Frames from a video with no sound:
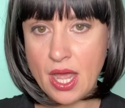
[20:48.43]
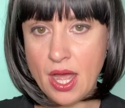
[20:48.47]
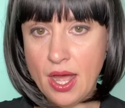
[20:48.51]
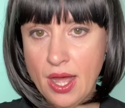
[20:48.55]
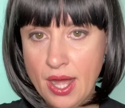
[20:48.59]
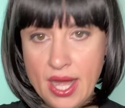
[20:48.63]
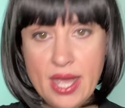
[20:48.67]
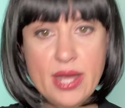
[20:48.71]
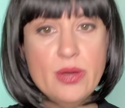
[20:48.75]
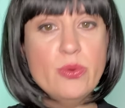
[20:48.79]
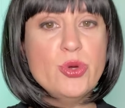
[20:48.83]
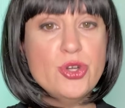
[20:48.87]

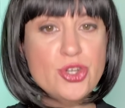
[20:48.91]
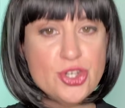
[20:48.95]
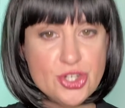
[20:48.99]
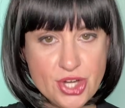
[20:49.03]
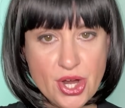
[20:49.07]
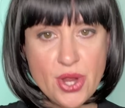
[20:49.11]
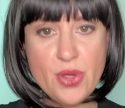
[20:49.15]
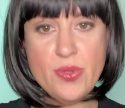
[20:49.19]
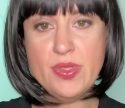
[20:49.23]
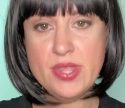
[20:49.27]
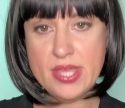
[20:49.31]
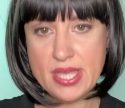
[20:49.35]
I was
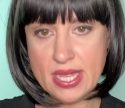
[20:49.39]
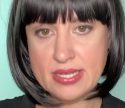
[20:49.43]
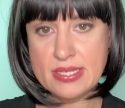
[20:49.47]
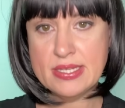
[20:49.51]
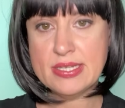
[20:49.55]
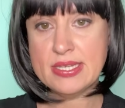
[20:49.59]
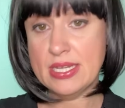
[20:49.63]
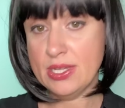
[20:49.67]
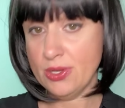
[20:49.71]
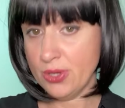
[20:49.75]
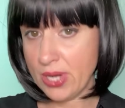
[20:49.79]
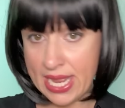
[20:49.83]
shown the
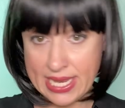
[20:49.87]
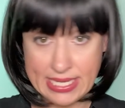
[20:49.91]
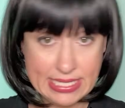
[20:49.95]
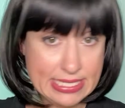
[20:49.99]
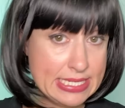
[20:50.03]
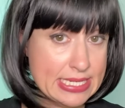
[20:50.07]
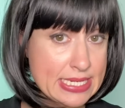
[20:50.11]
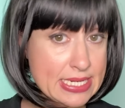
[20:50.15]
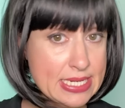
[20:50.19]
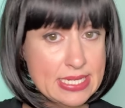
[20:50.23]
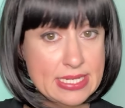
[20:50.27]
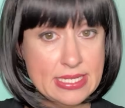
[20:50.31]
entity or
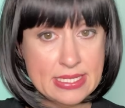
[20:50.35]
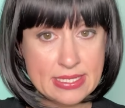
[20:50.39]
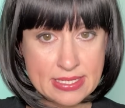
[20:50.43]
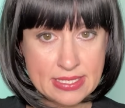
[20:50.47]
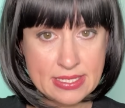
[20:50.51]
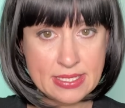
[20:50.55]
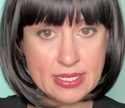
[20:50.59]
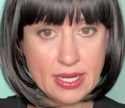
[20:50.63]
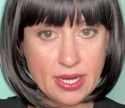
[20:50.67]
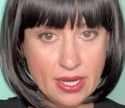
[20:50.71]
entities,